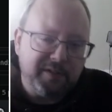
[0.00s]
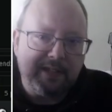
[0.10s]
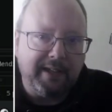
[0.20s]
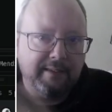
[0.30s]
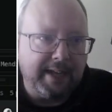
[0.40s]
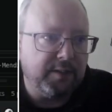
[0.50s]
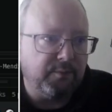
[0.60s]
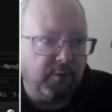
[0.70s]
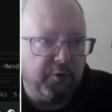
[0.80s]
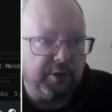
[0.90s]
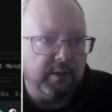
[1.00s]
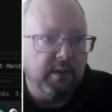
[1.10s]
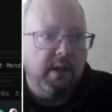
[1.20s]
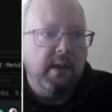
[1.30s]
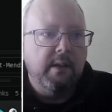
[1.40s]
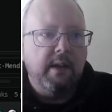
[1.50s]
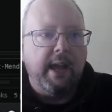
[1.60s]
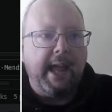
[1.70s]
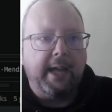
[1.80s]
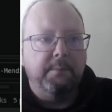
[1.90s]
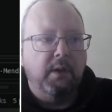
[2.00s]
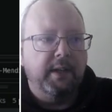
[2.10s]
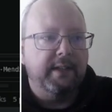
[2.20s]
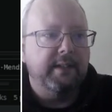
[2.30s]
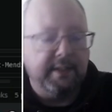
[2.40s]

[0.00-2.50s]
say latest version. Add plugin,